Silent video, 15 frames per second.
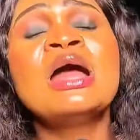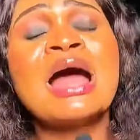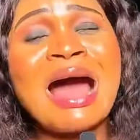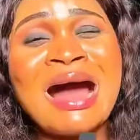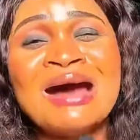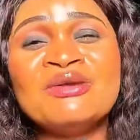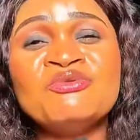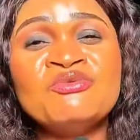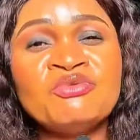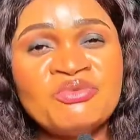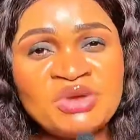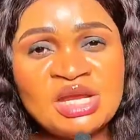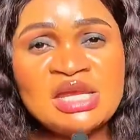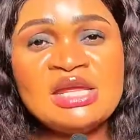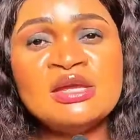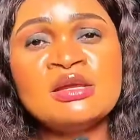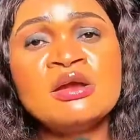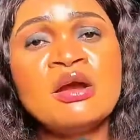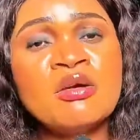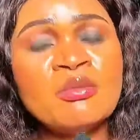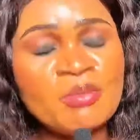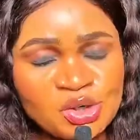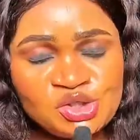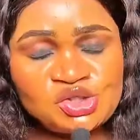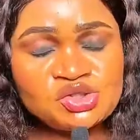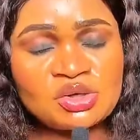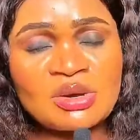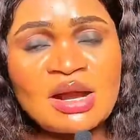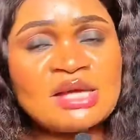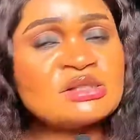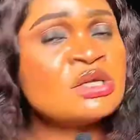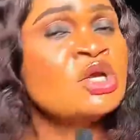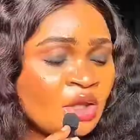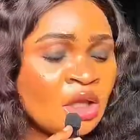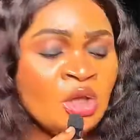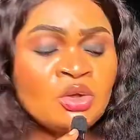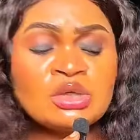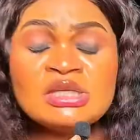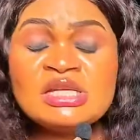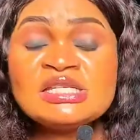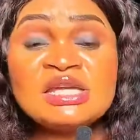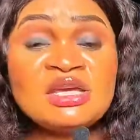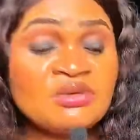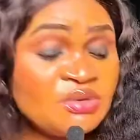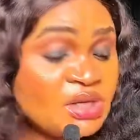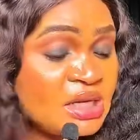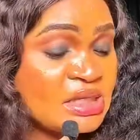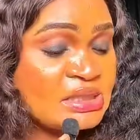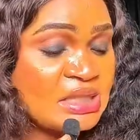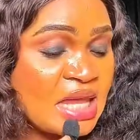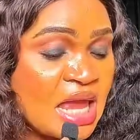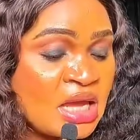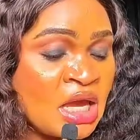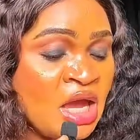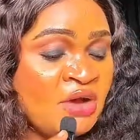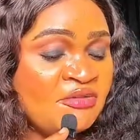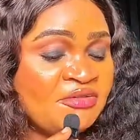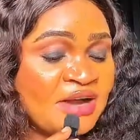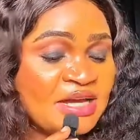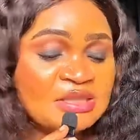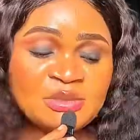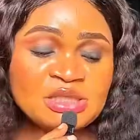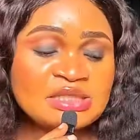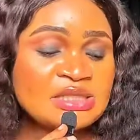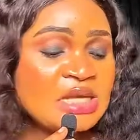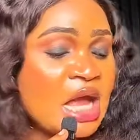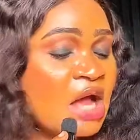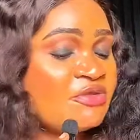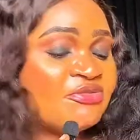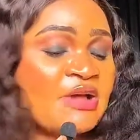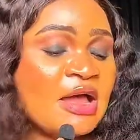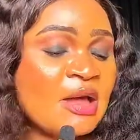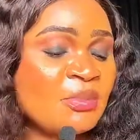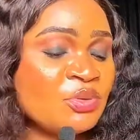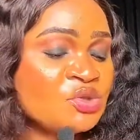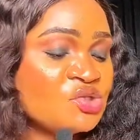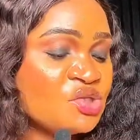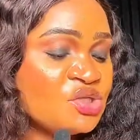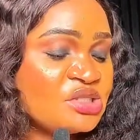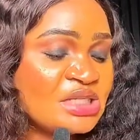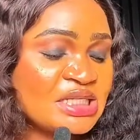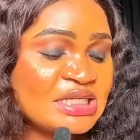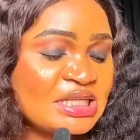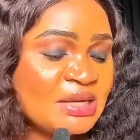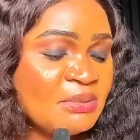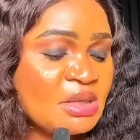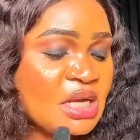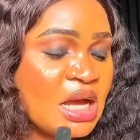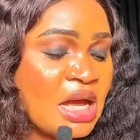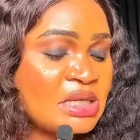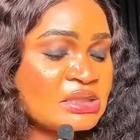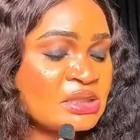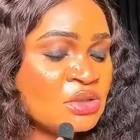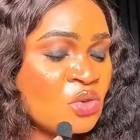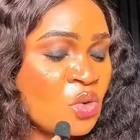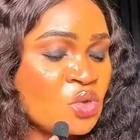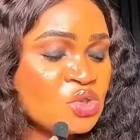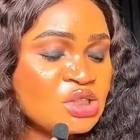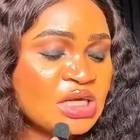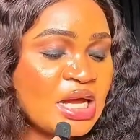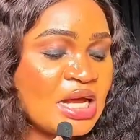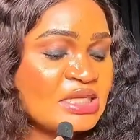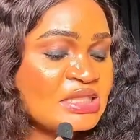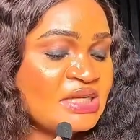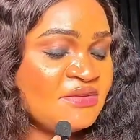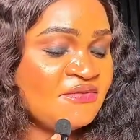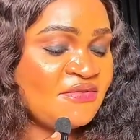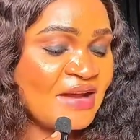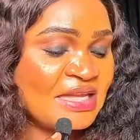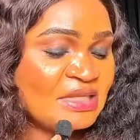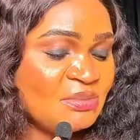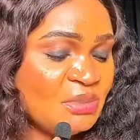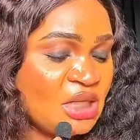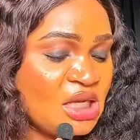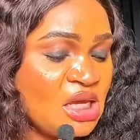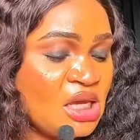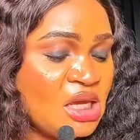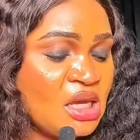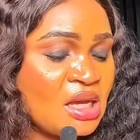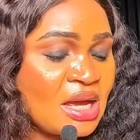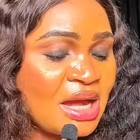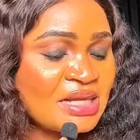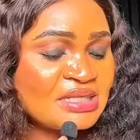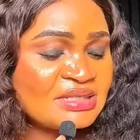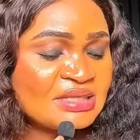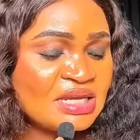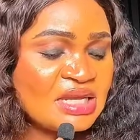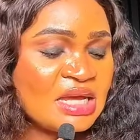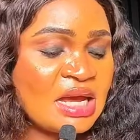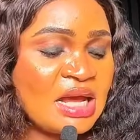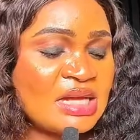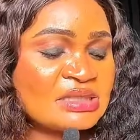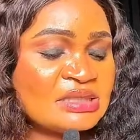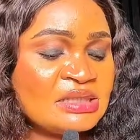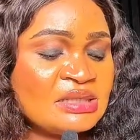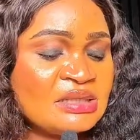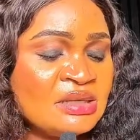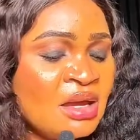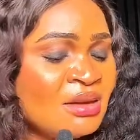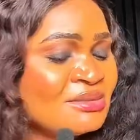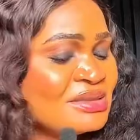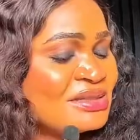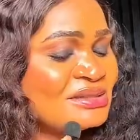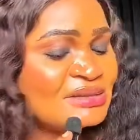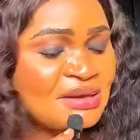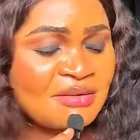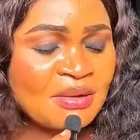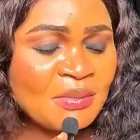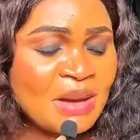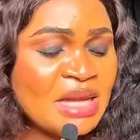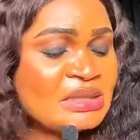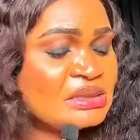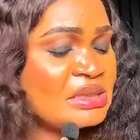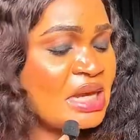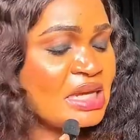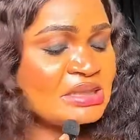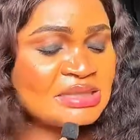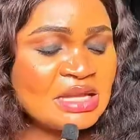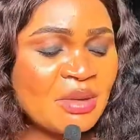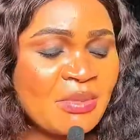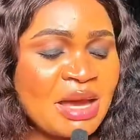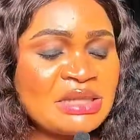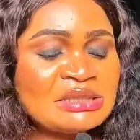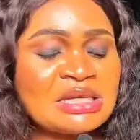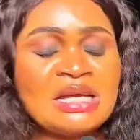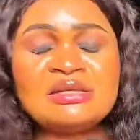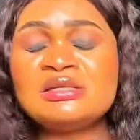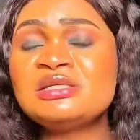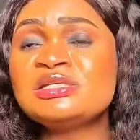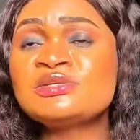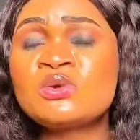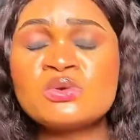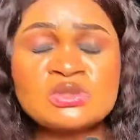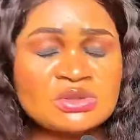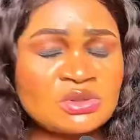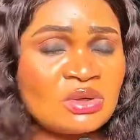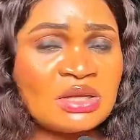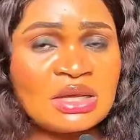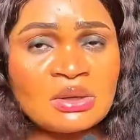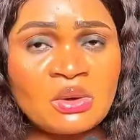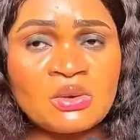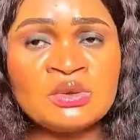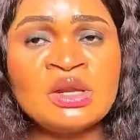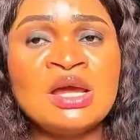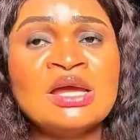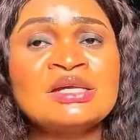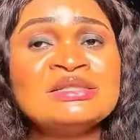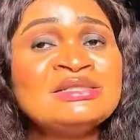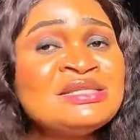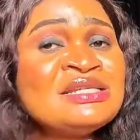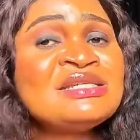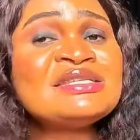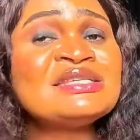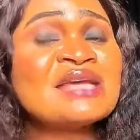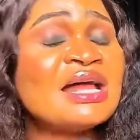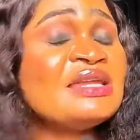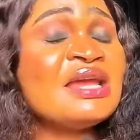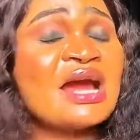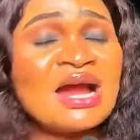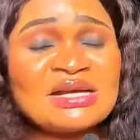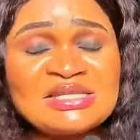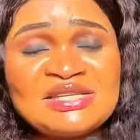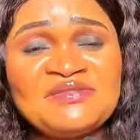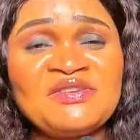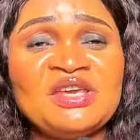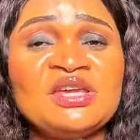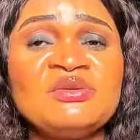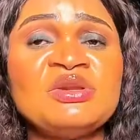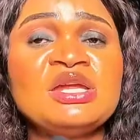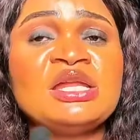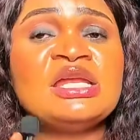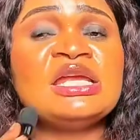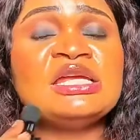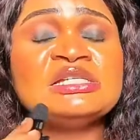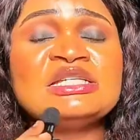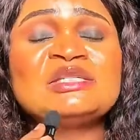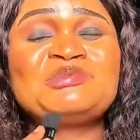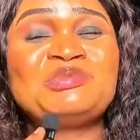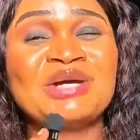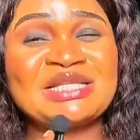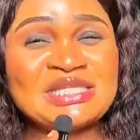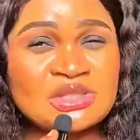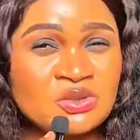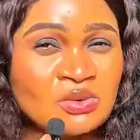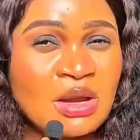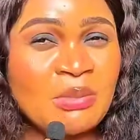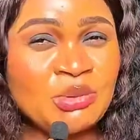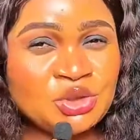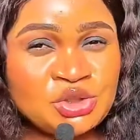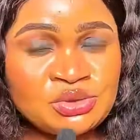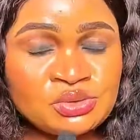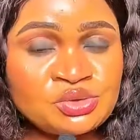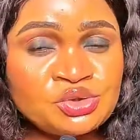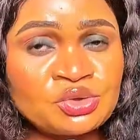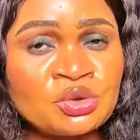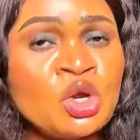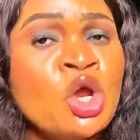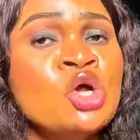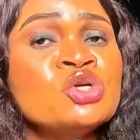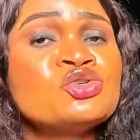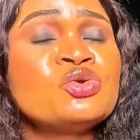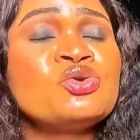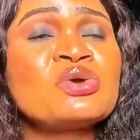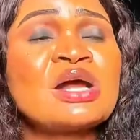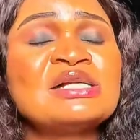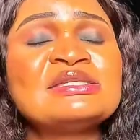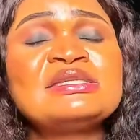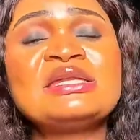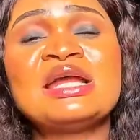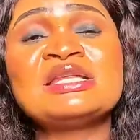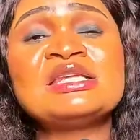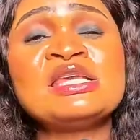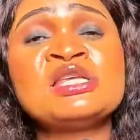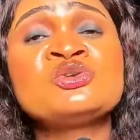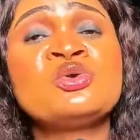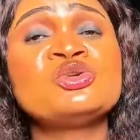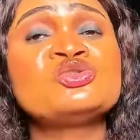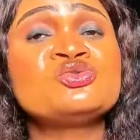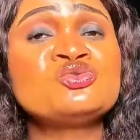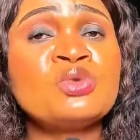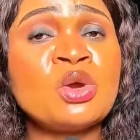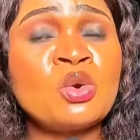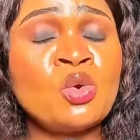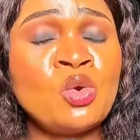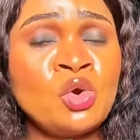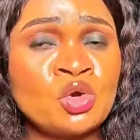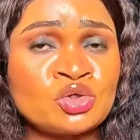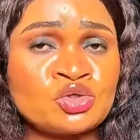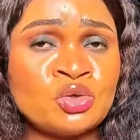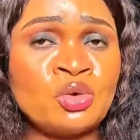and really moisturized. It contains ingredients like vitamin C, alpha arbutin, tranexamic acid, kojic acid, vitamin E, azelaic acid, ceramides, niacinamides, and the list goes on and on. These are the active ingredients in this particular body lotion. So you can see that it's going to do a whole lot